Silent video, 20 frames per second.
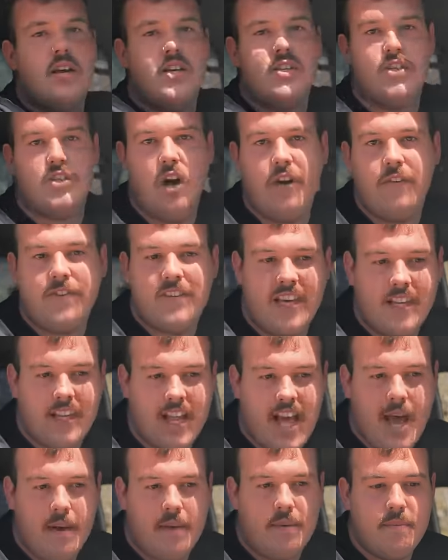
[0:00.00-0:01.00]
Soft
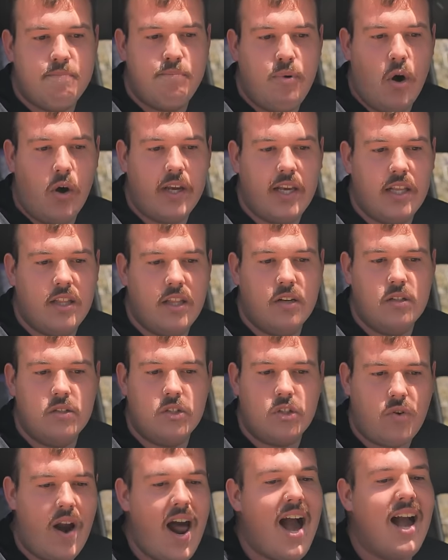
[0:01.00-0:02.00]
inland boggy little
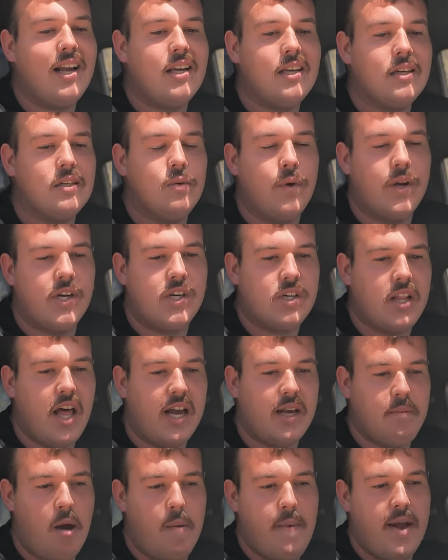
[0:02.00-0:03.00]
track, which,
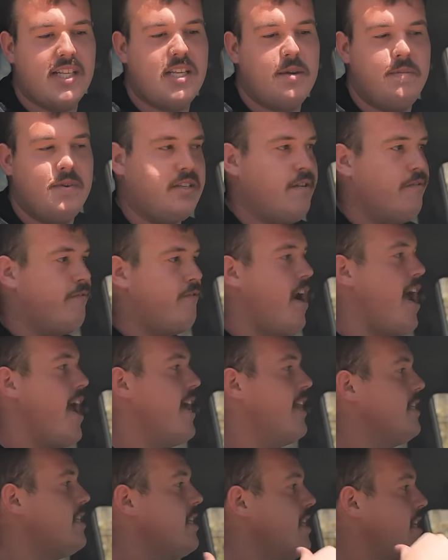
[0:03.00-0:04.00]
like, momentum is your friend.